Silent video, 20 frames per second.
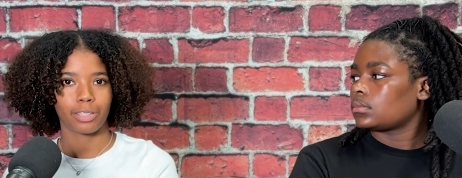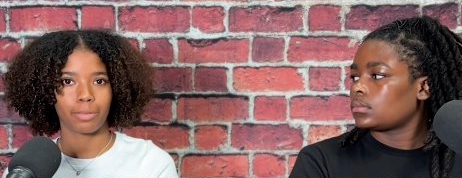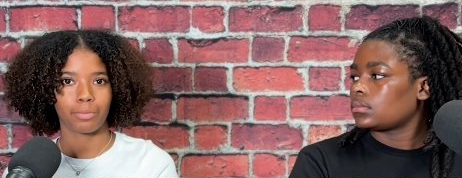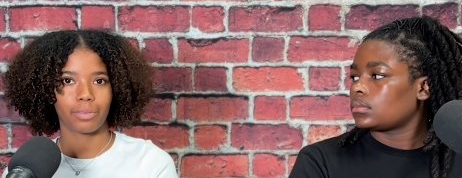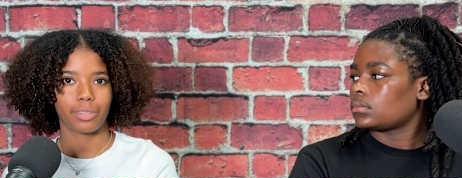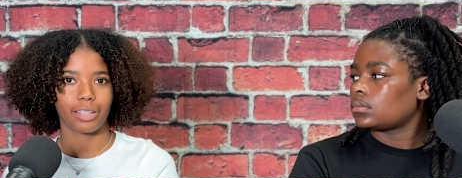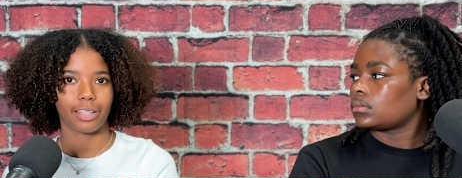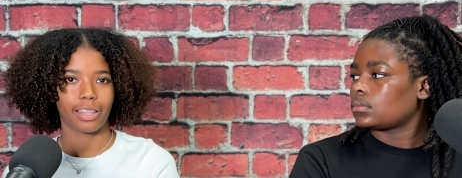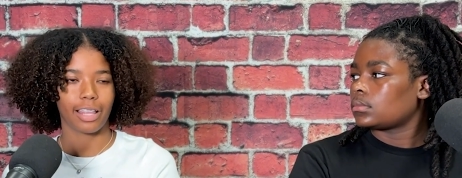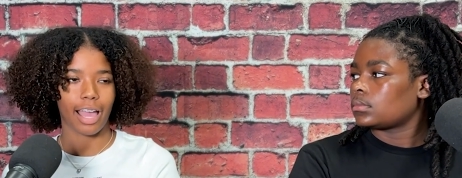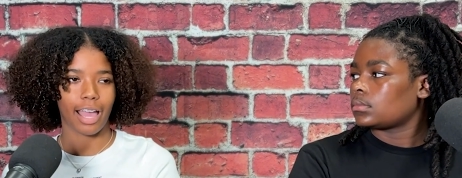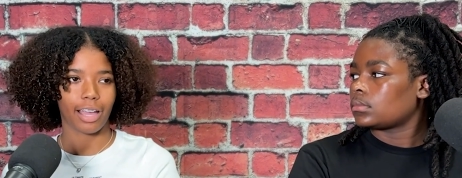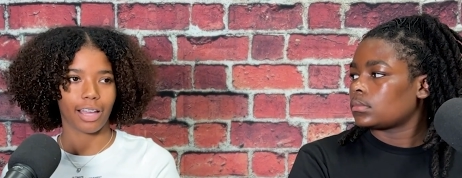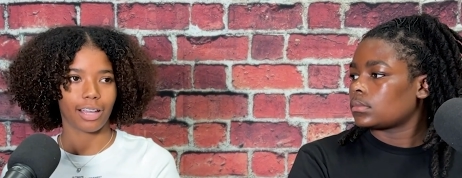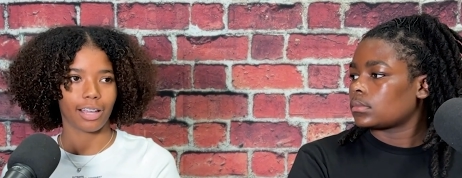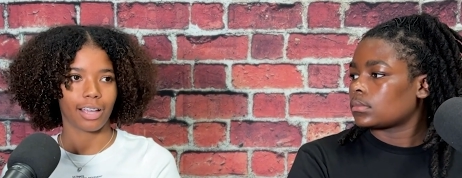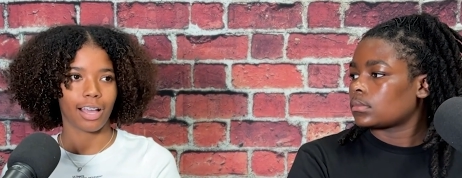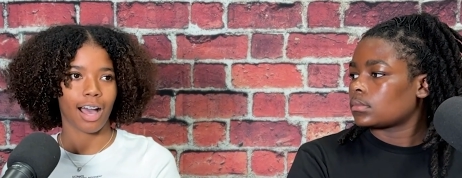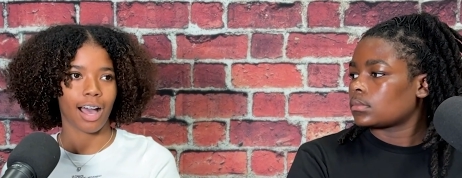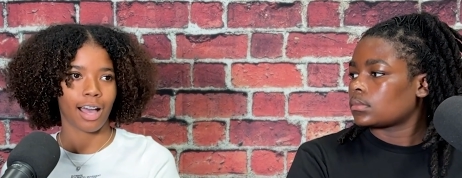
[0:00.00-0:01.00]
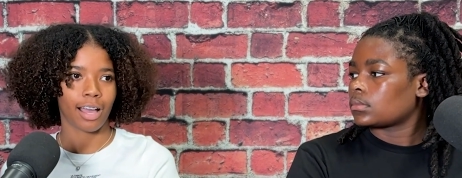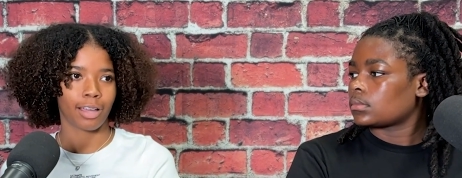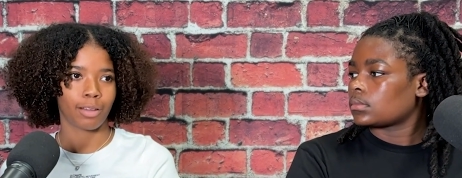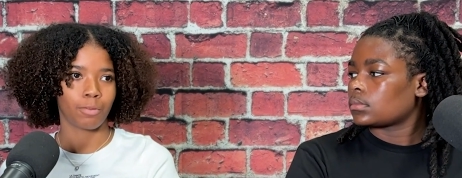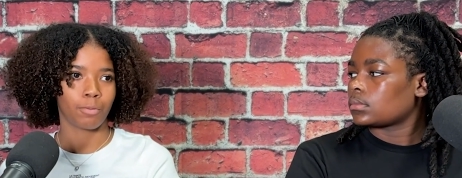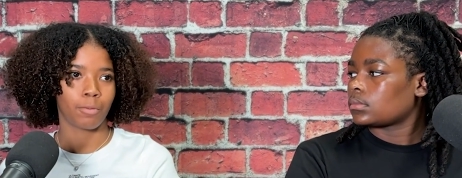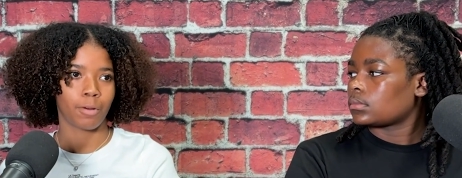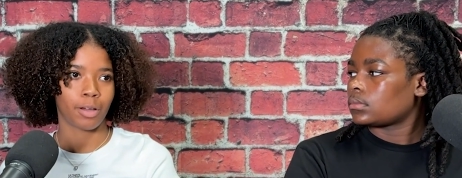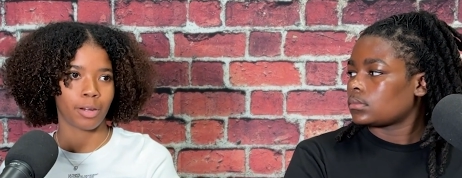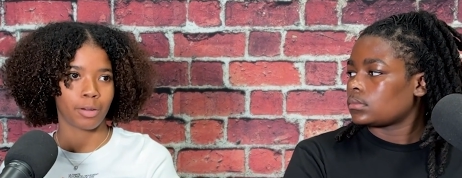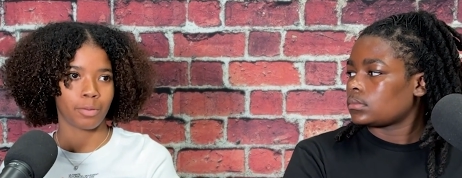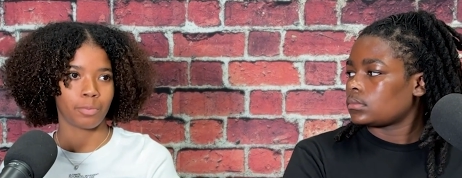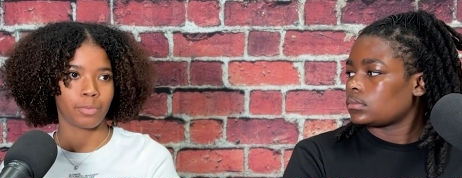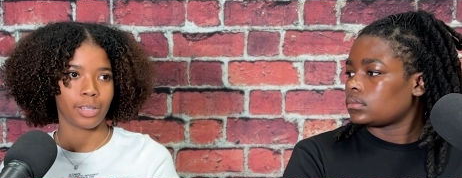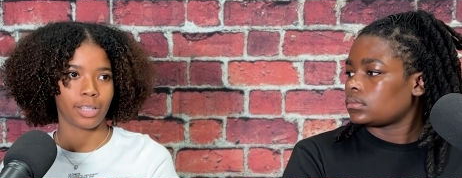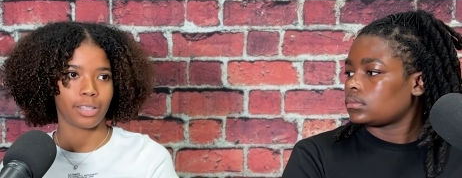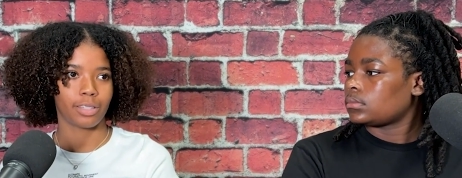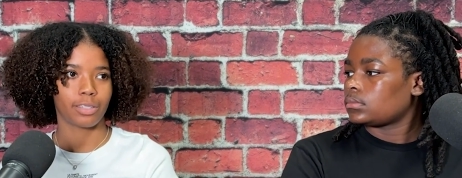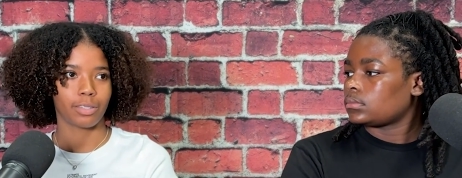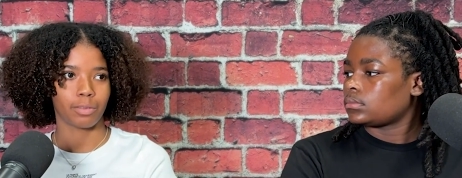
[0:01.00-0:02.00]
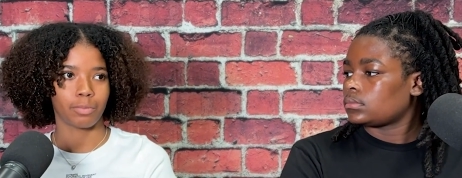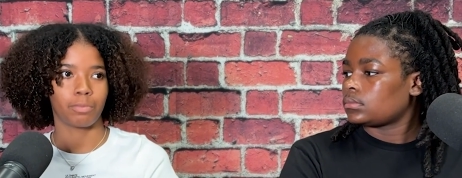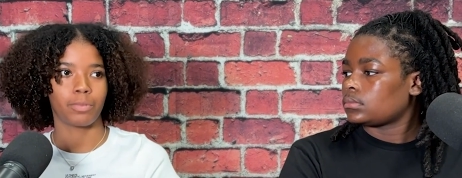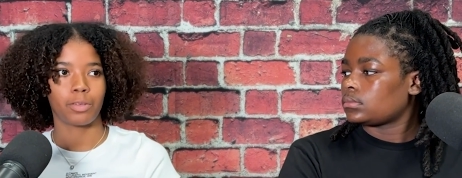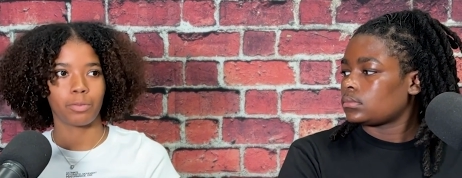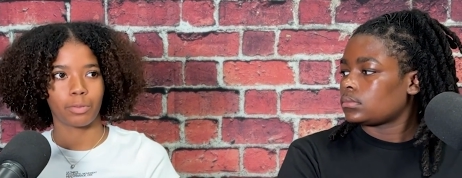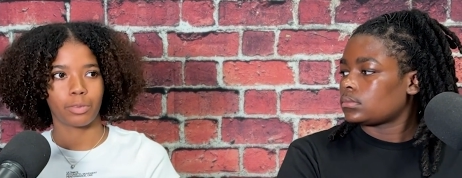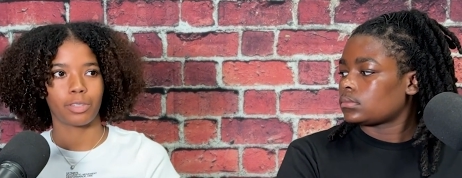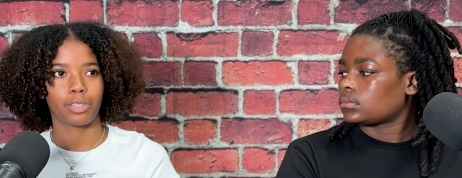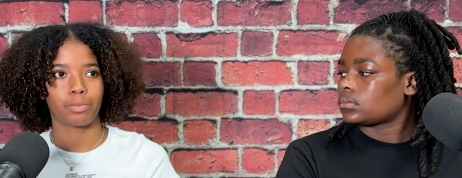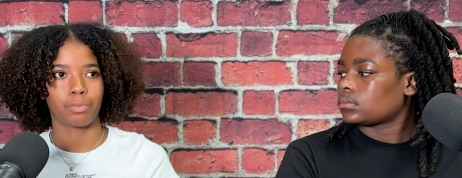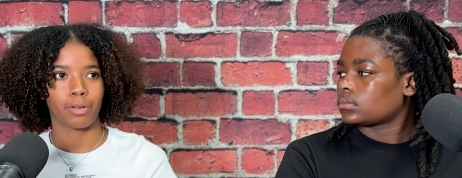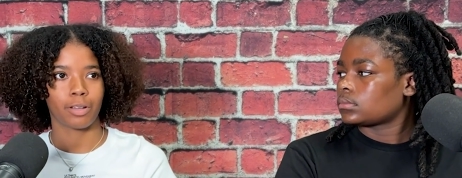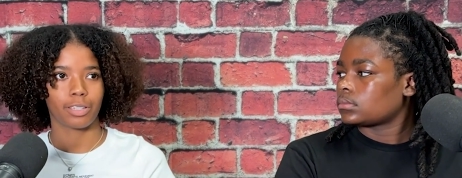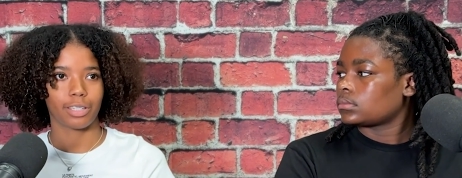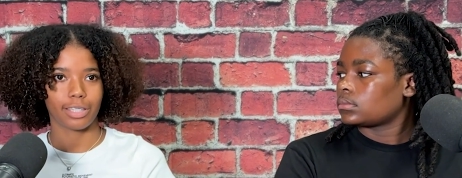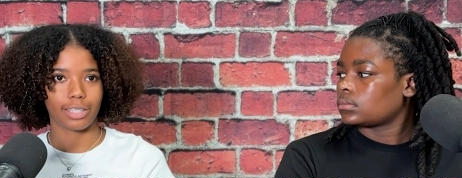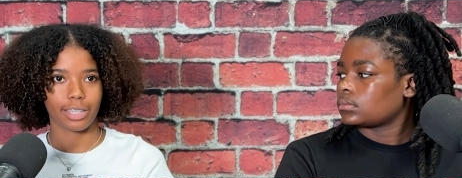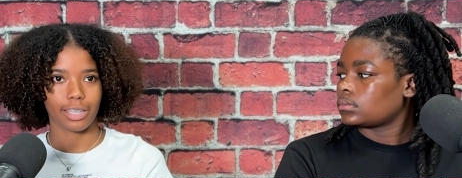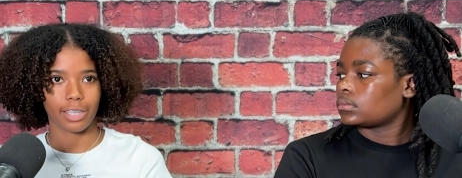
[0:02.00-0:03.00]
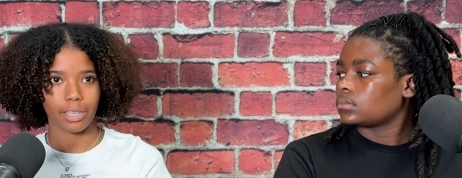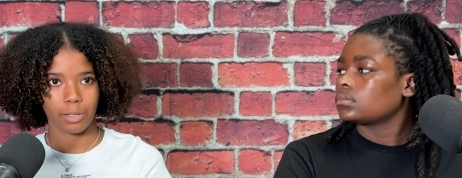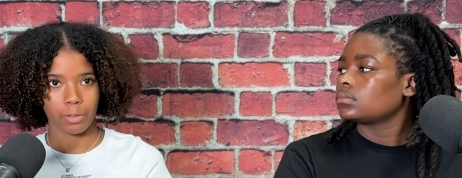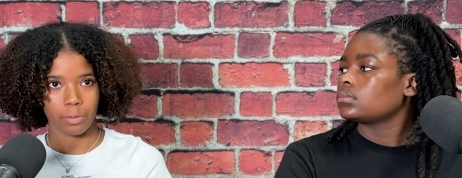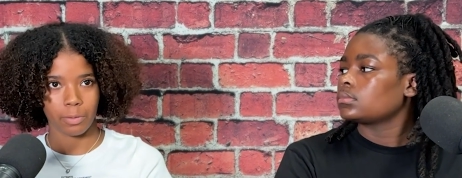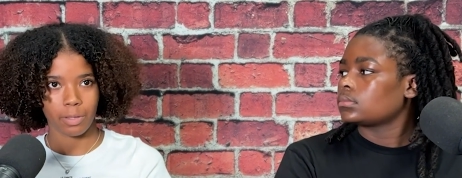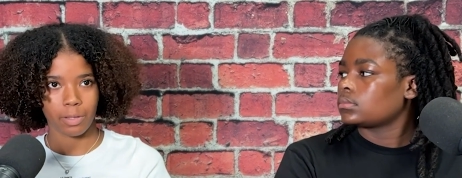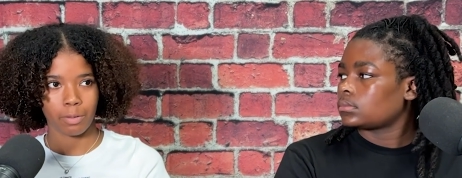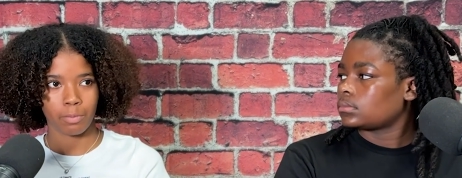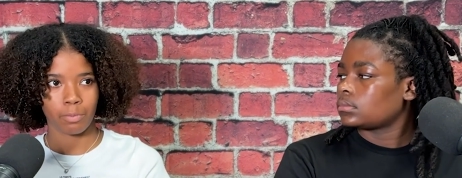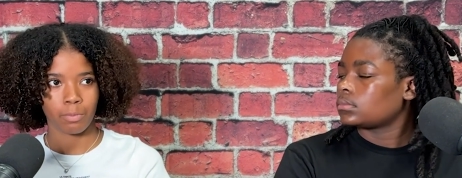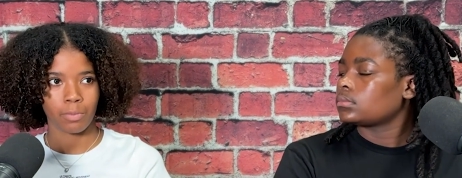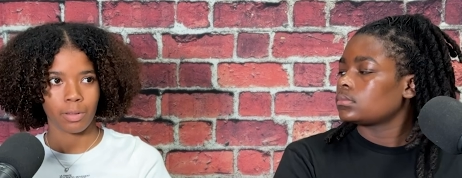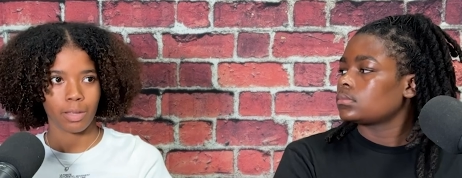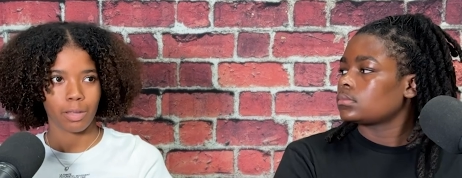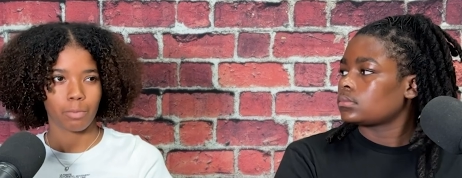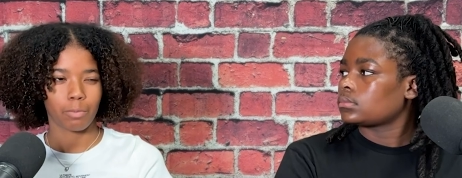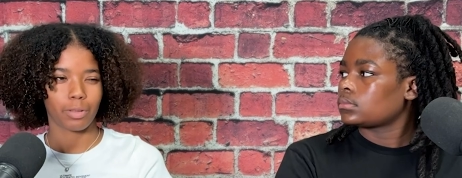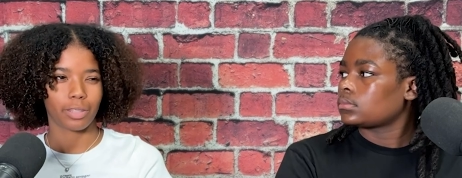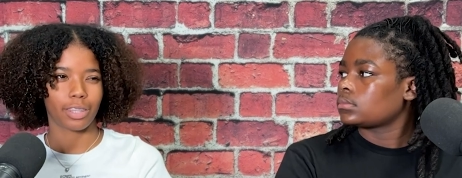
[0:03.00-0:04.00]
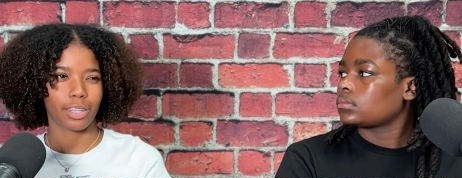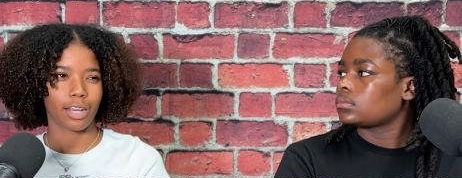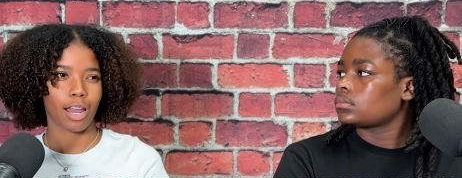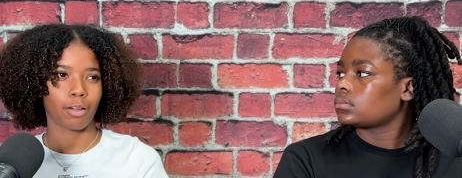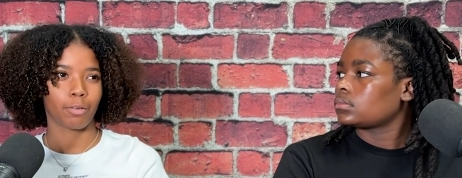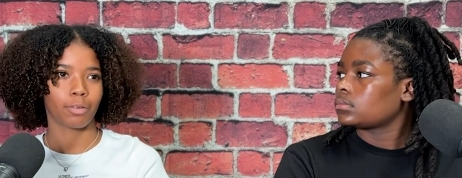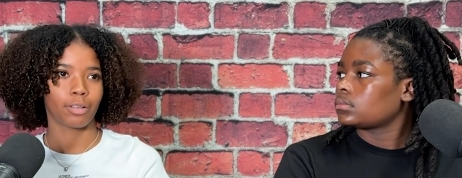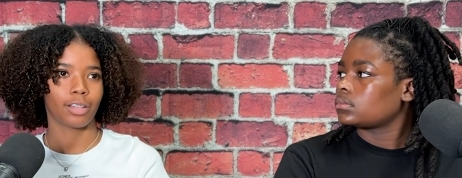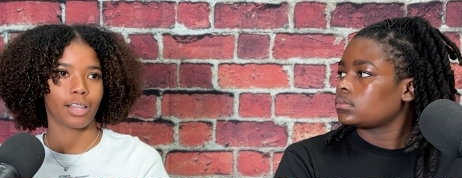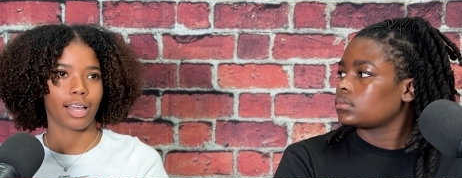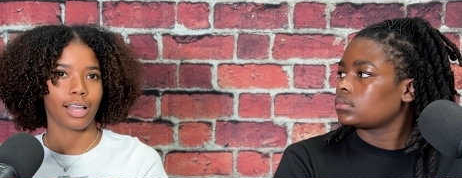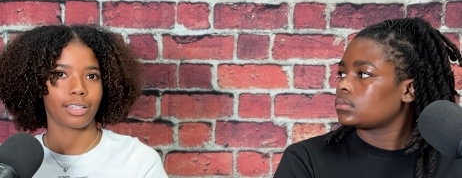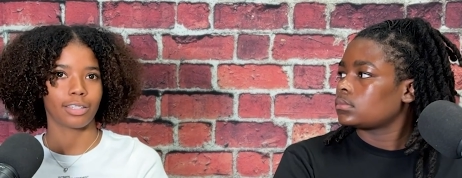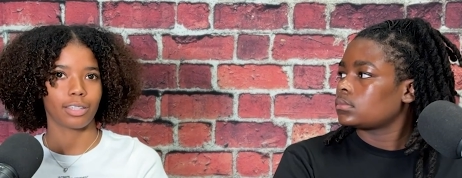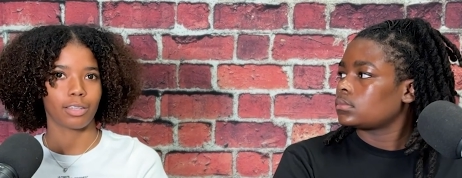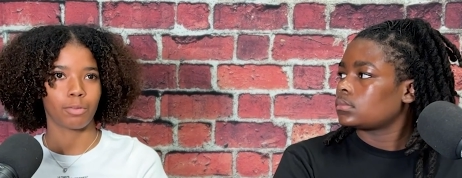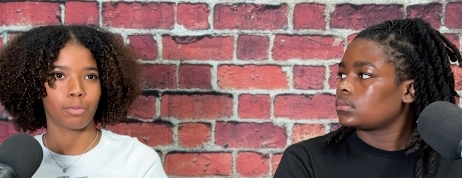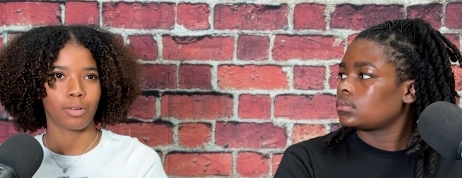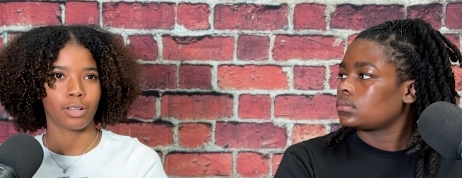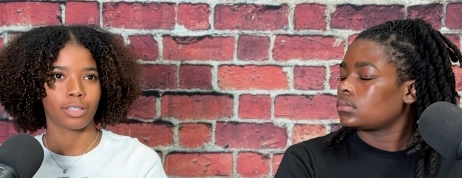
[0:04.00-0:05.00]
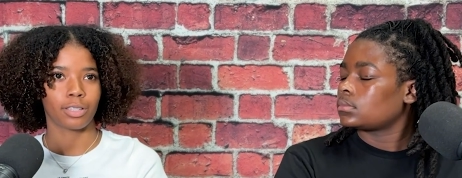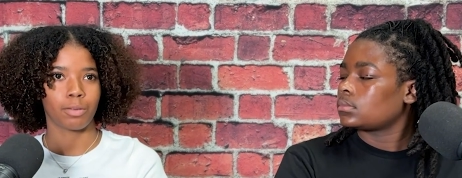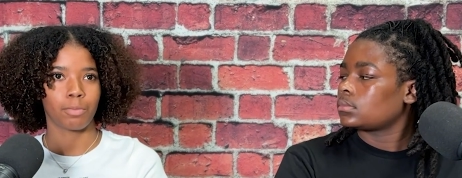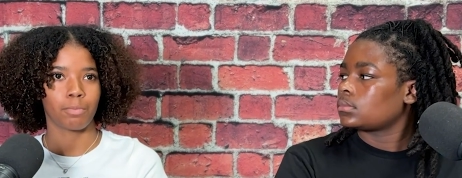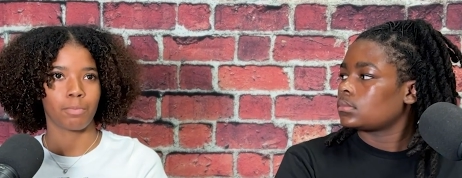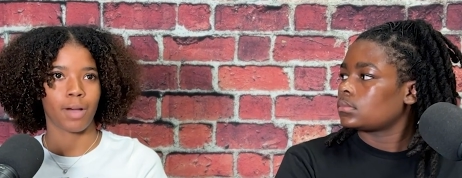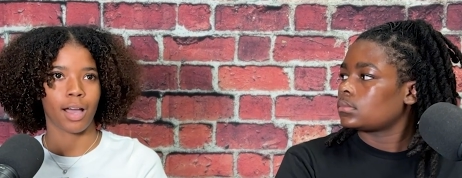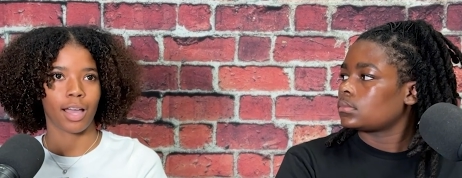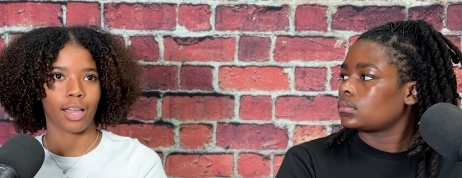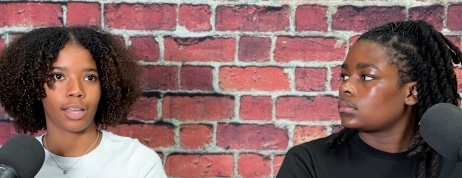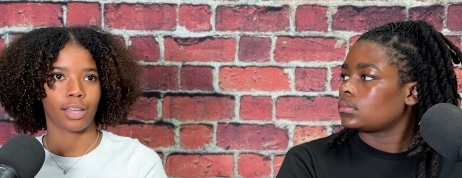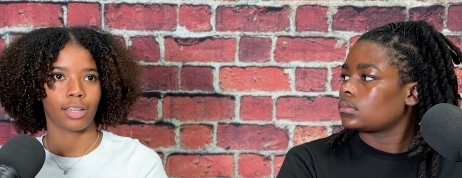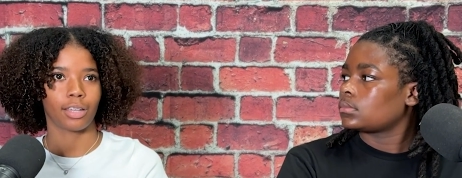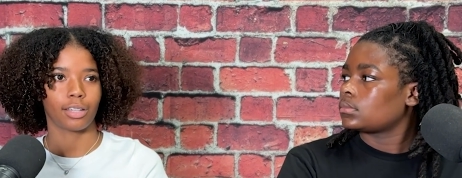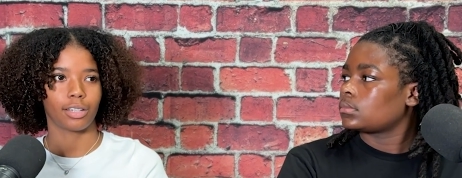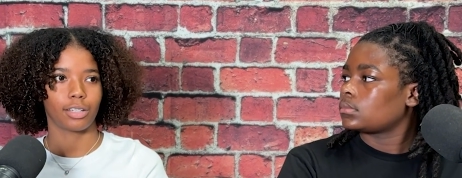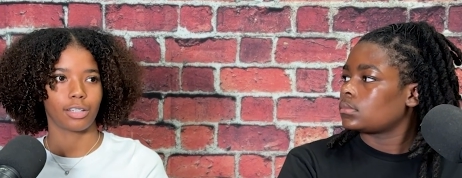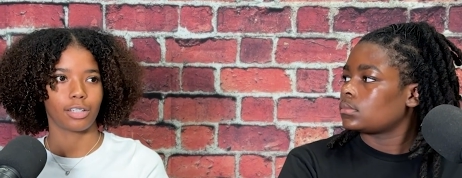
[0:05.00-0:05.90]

Speaker 1: something that god wanted me to be with this person to heal them but then i realized it wasn't my